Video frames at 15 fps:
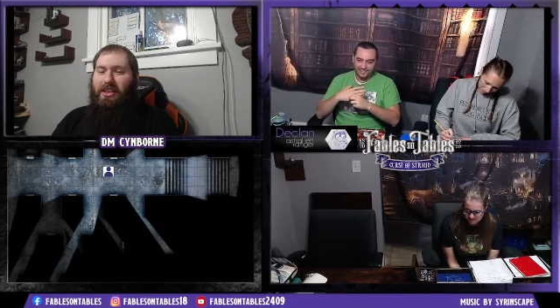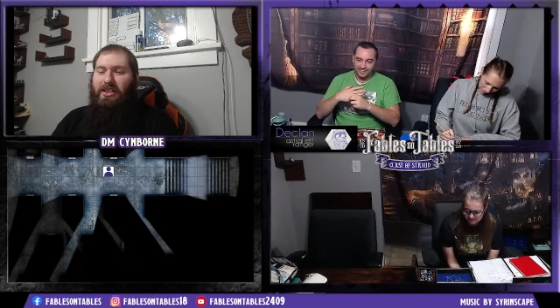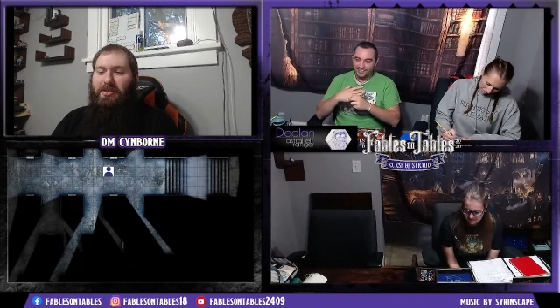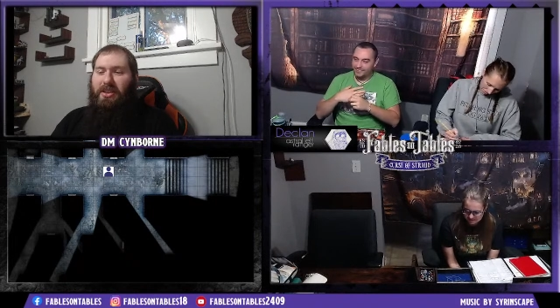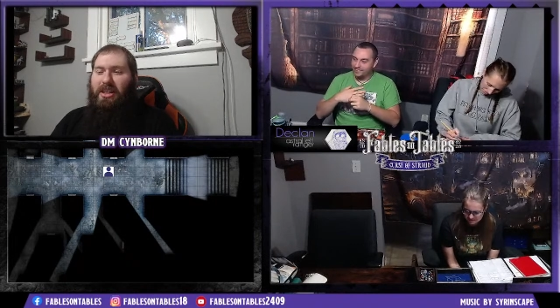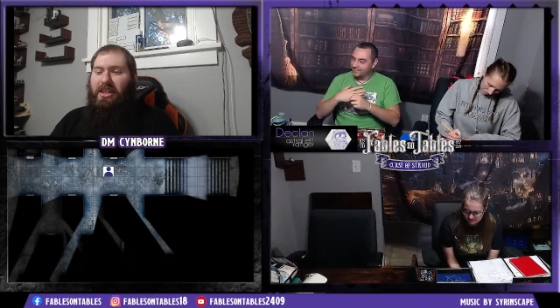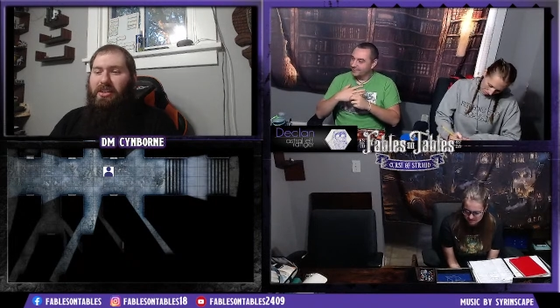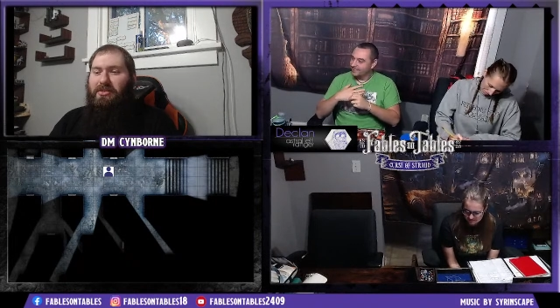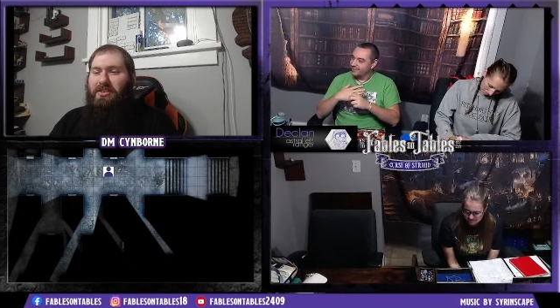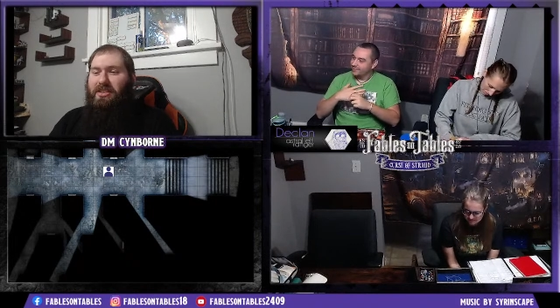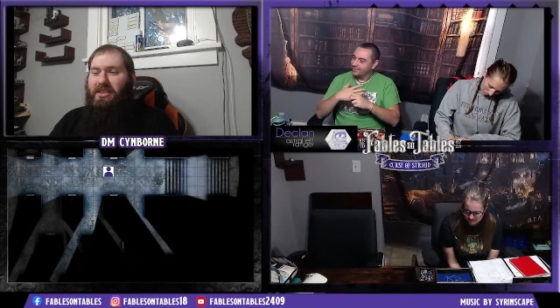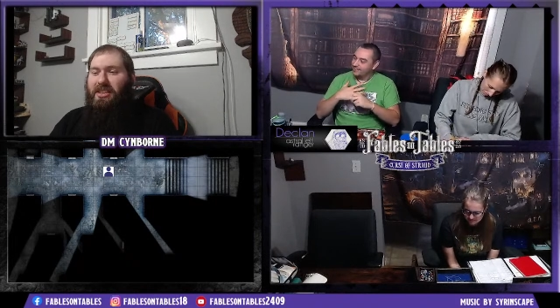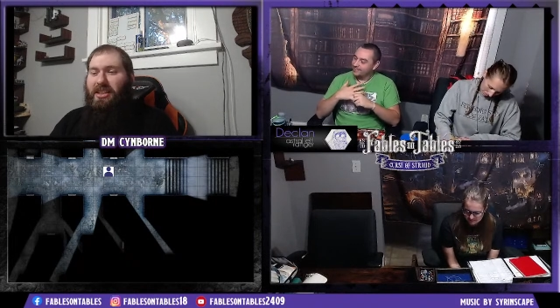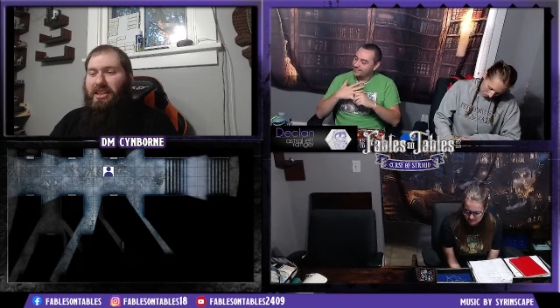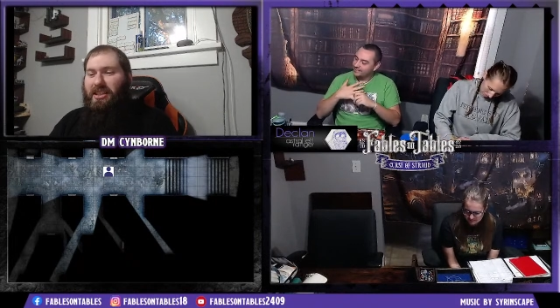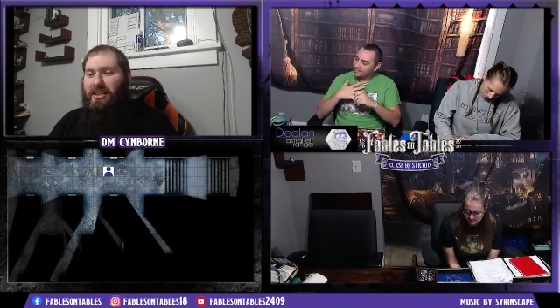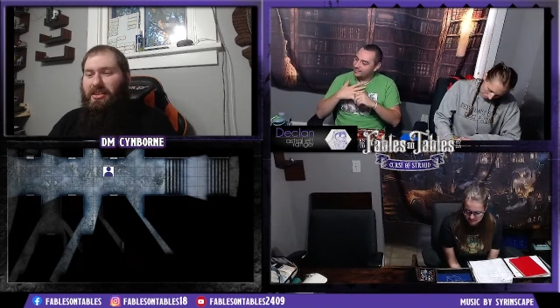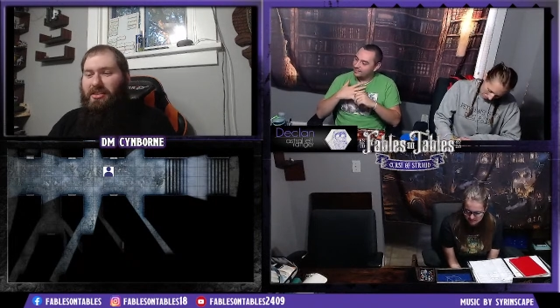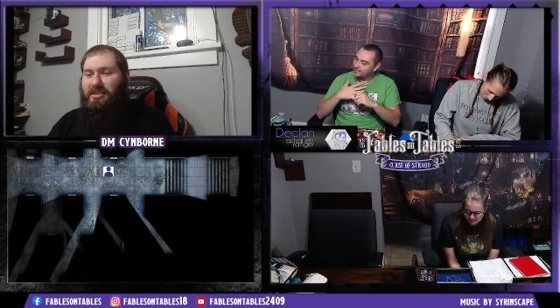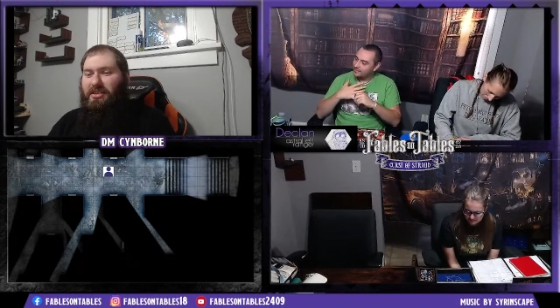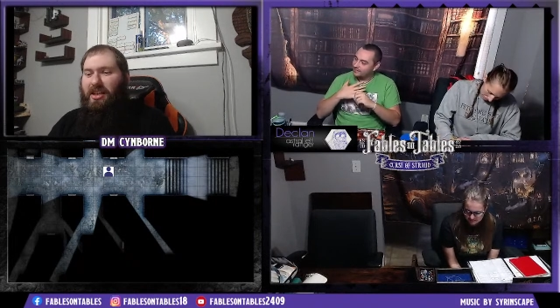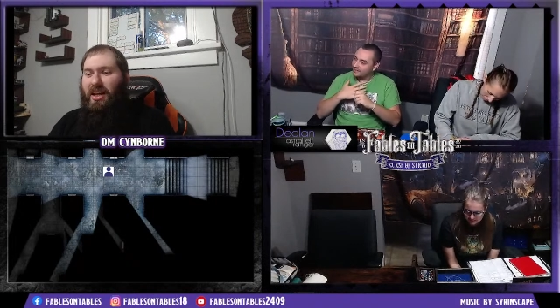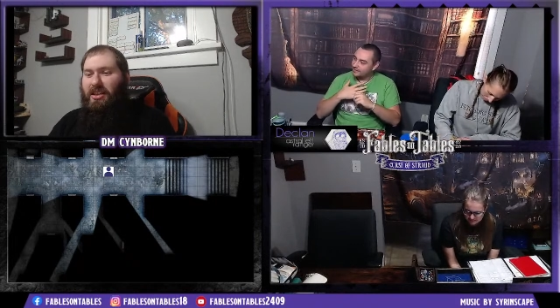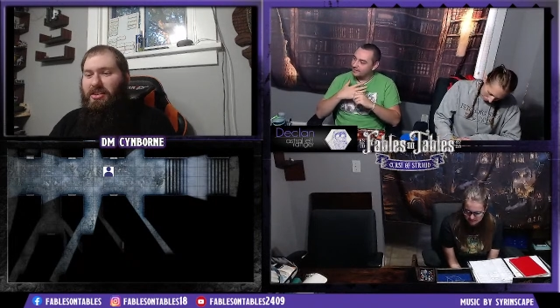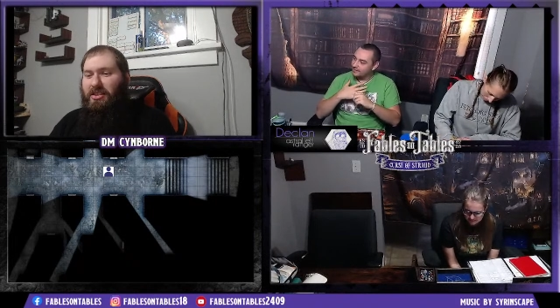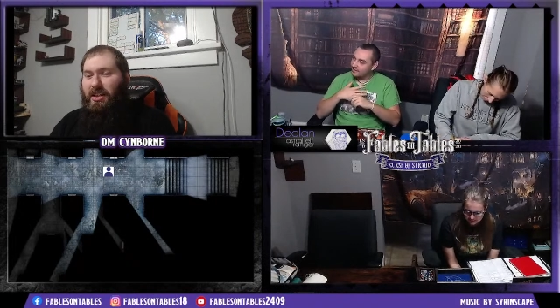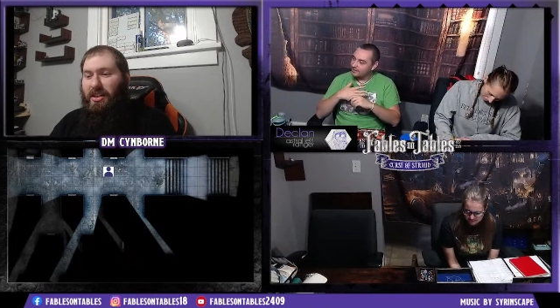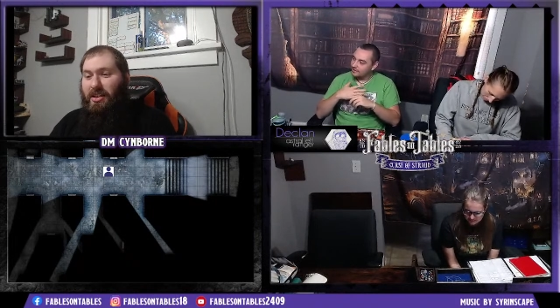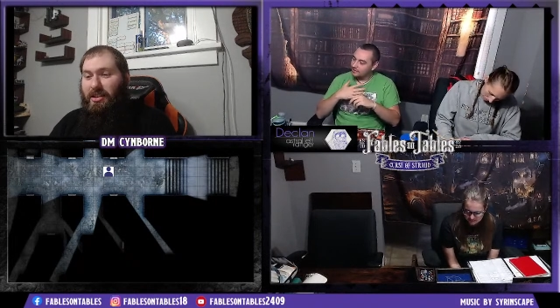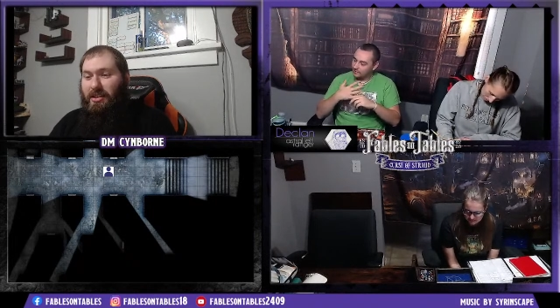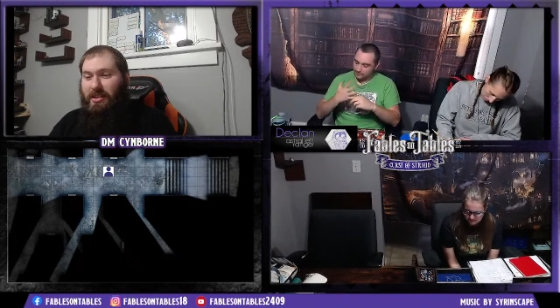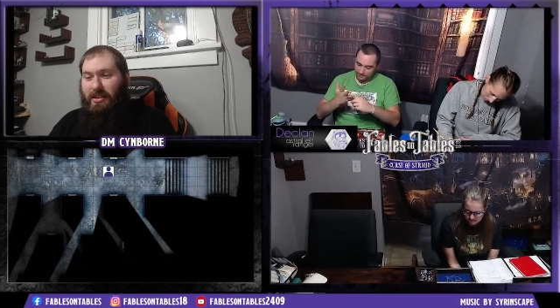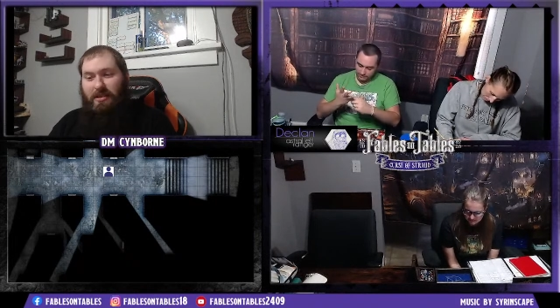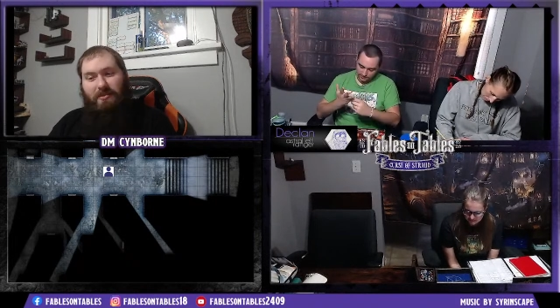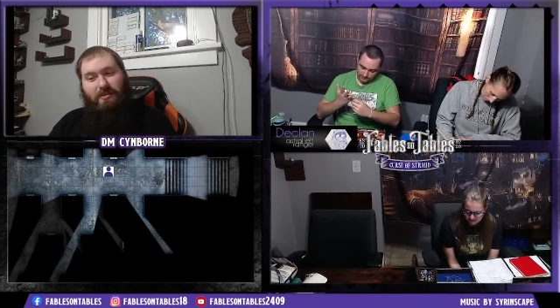This one here, you see Sasha